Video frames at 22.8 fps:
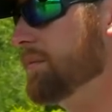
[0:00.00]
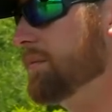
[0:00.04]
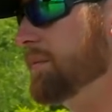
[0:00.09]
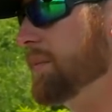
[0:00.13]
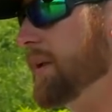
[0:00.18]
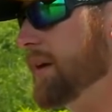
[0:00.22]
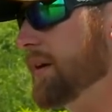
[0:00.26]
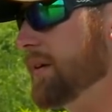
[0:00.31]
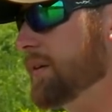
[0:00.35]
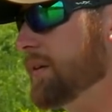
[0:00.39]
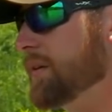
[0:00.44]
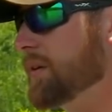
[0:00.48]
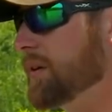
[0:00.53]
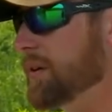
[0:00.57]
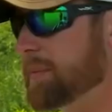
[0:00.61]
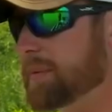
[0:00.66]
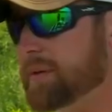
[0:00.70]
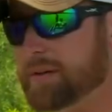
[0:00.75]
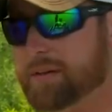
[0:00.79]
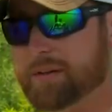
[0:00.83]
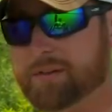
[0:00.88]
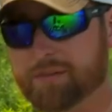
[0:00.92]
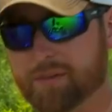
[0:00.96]
better hook
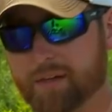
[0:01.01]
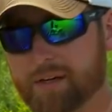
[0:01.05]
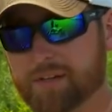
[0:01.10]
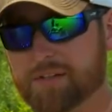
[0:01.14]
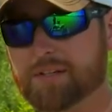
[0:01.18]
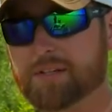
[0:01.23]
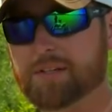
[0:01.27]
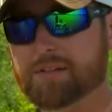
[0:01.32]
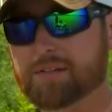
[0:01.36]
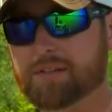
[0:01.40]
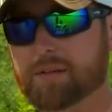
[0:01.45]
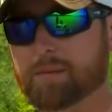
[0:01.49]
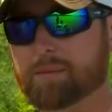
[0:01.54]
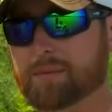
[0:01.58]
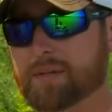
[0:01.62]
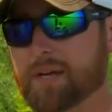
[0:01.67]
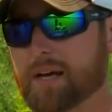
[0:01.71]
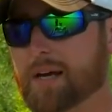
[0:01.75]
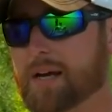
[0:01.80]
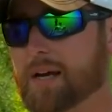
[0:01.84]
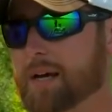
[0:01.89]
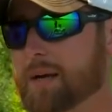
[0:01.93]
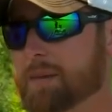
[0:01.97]
penetration
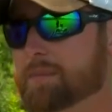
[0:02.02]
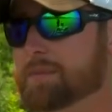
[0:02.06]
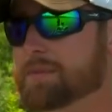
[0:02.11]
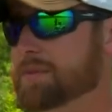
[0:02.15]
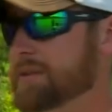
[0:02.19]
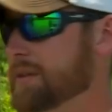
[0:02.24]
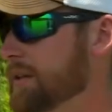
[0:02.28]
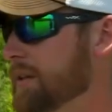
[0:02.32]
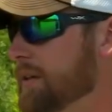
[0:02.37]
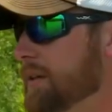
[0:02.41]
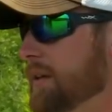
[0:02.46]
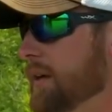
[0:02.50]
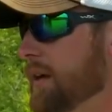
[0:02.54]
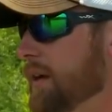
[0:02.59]
sometimes, and